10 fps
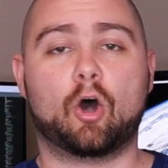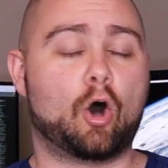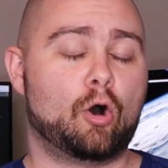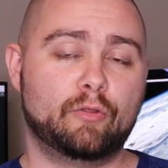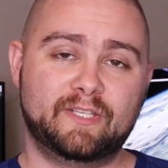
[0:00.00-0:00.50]

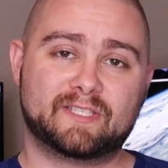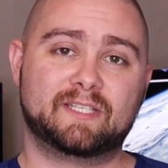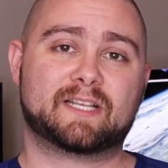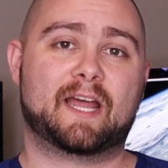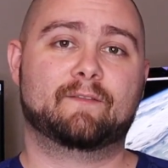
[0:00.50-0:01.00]
All these
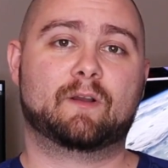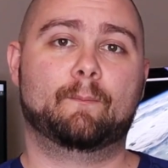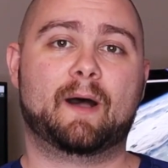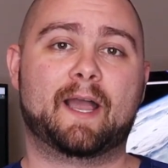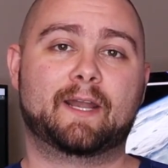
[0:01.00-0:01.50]
things kind of
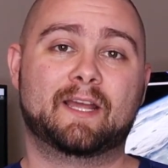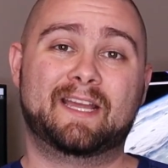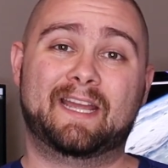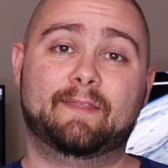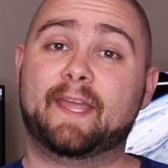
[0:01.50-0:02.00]
combine
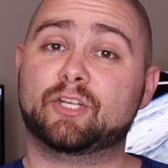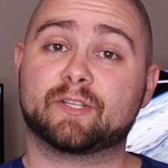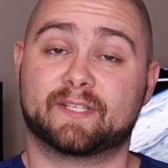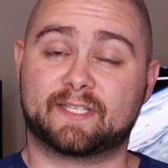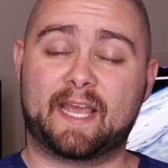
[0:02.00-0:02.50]
and they
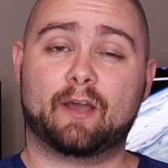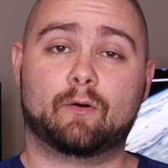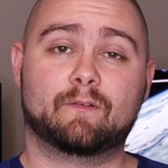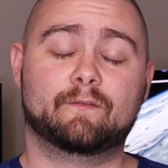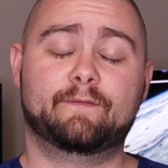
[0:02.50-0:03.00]
just
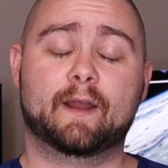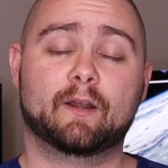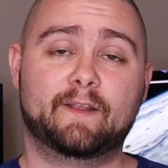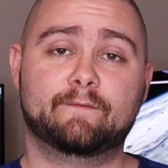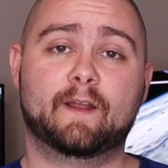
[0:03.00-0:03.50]
scale
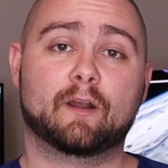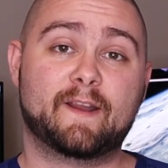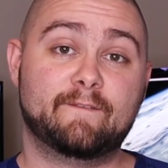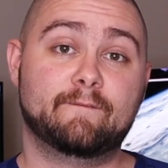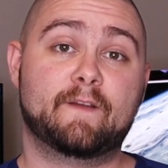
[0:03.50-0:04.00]
very,
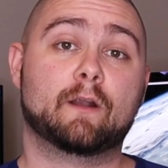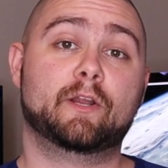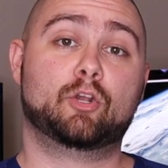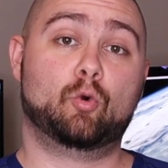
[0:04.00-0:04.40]
very, very